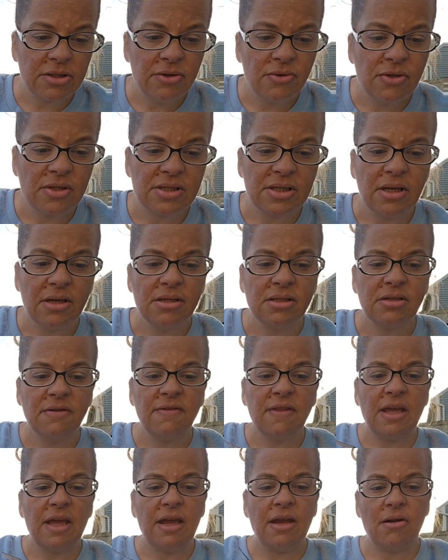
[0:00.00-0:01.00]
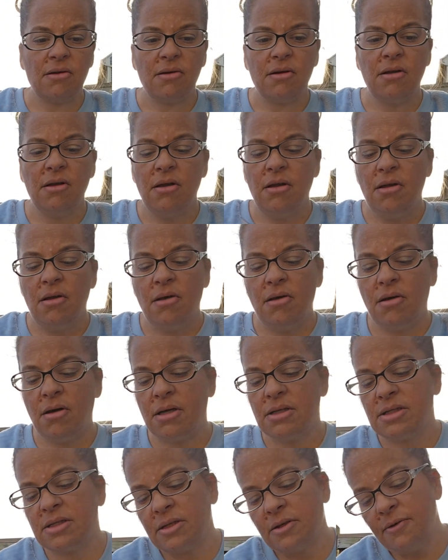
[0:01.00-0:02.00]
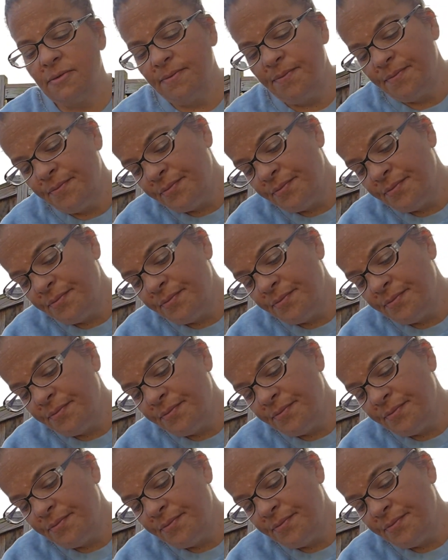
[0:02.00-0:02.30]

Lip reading: 2 cells of that also.